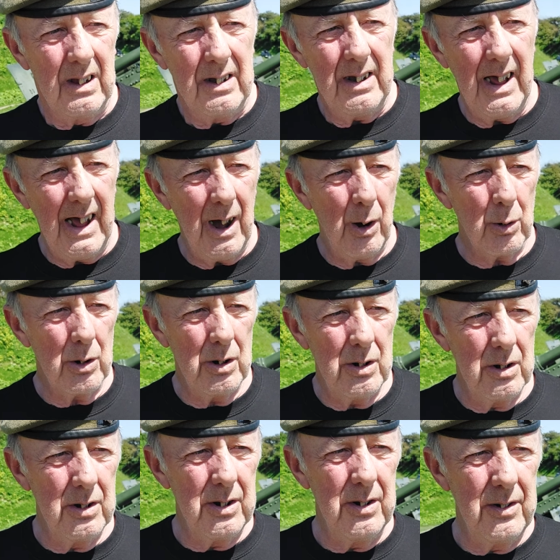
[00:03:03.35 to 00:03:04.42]
Now,
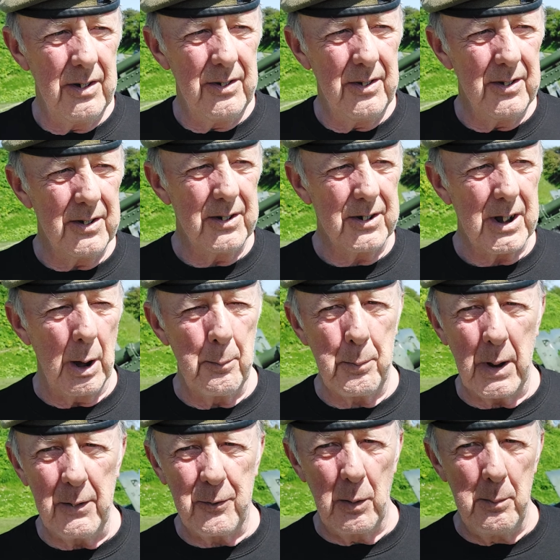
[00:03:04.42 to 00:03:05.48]

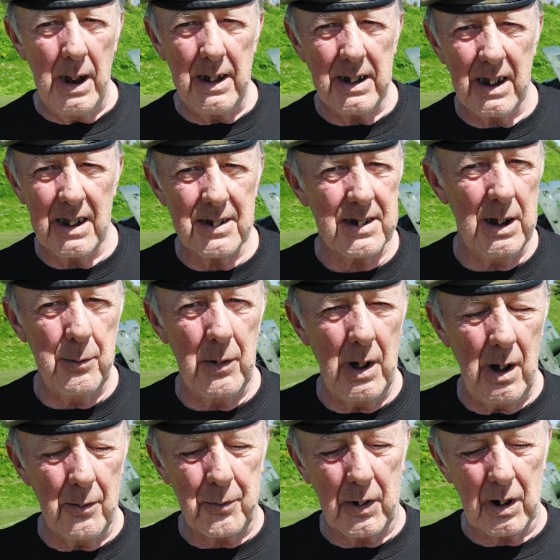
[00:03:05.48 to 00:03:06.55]
Dumpy for many years, even
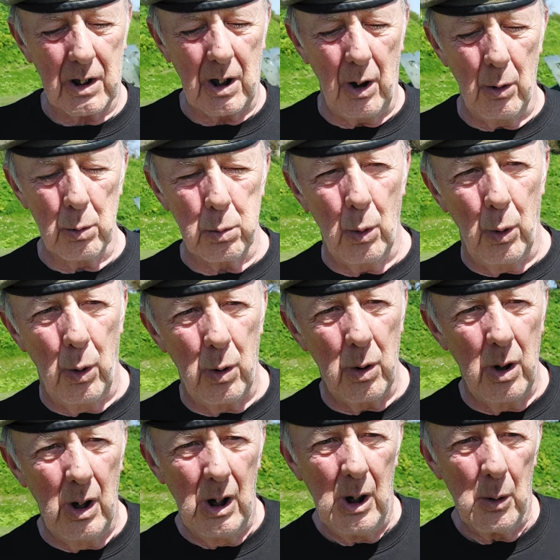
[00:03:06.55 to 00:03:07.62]
after the Cold War,
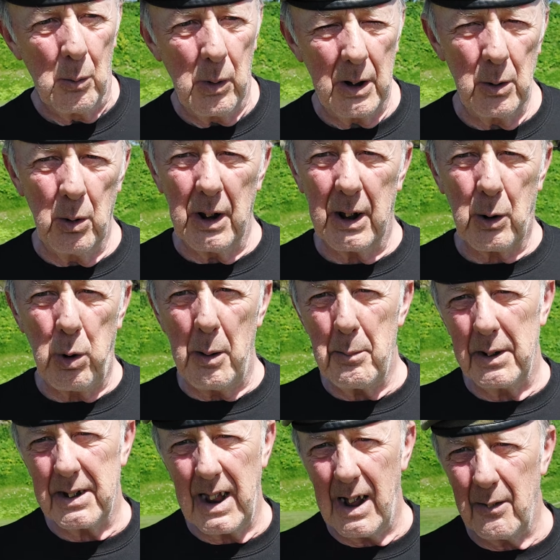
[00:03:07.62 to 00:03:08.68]
when all the
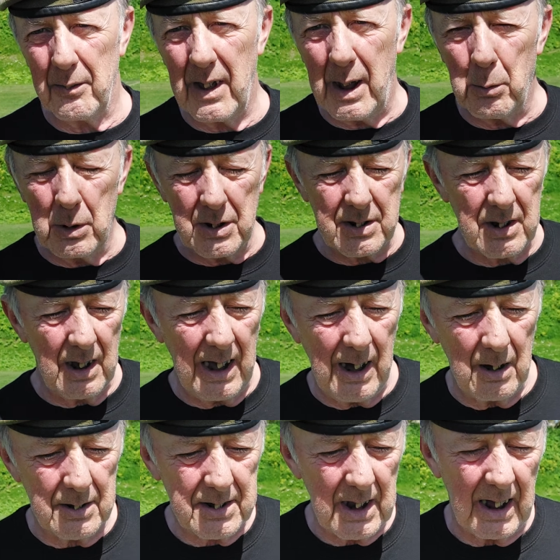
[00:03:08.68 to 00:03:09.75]
equipment down there was
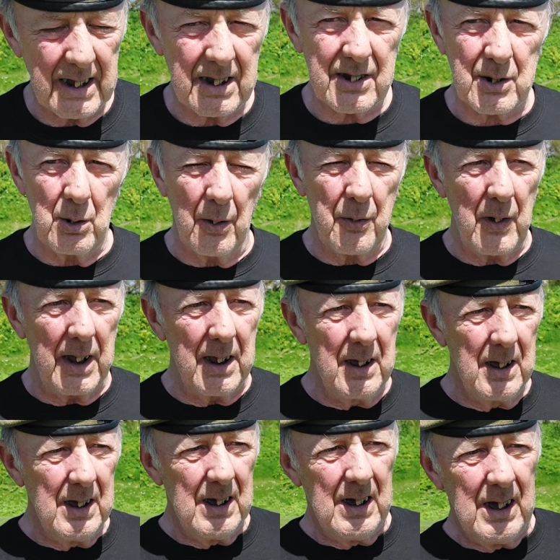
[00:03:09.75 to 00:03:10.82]
out of date sort of thing,
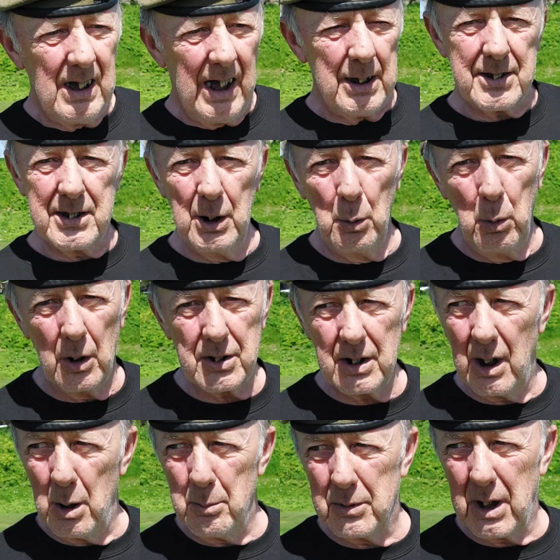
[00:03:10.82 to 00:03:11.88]
it still
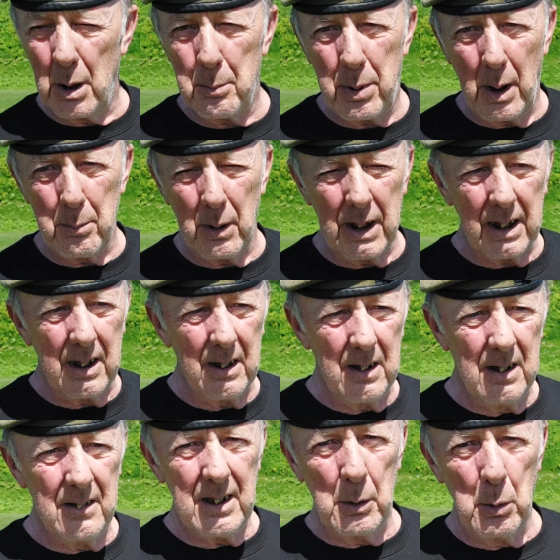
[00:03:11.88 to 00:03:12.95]
wasn't open to the public.
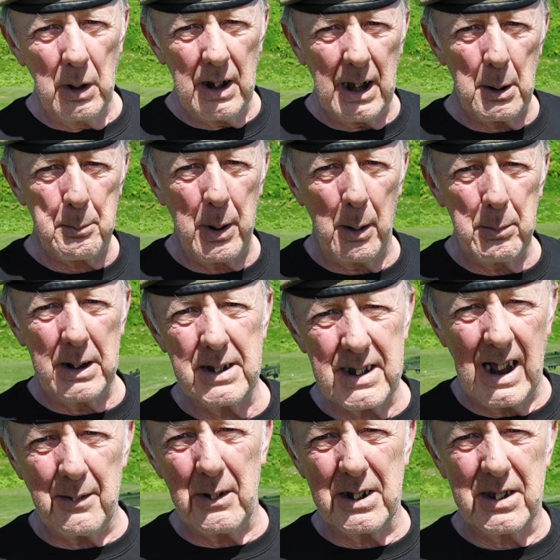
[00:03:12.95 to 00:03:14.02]
They wouldn't let the public
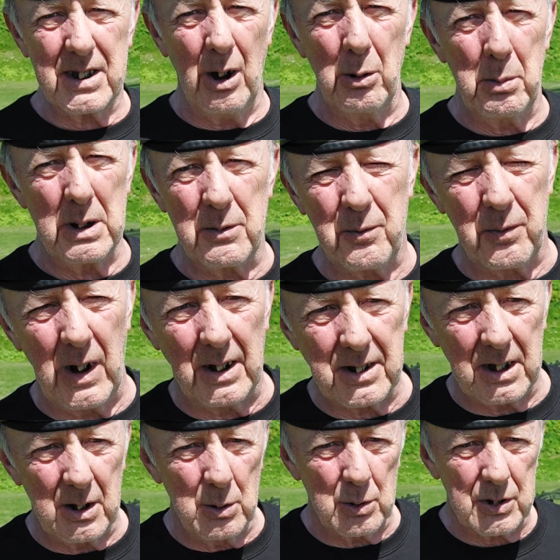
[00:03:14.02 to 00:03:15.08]
down. They told them it's
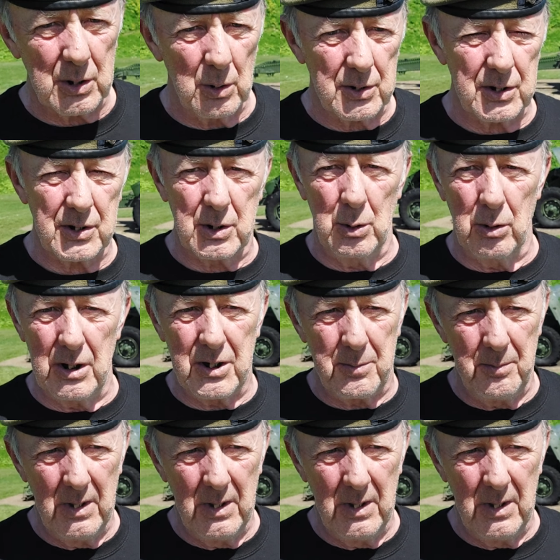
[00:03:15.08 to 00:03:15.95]
flooded and all sorts of stories.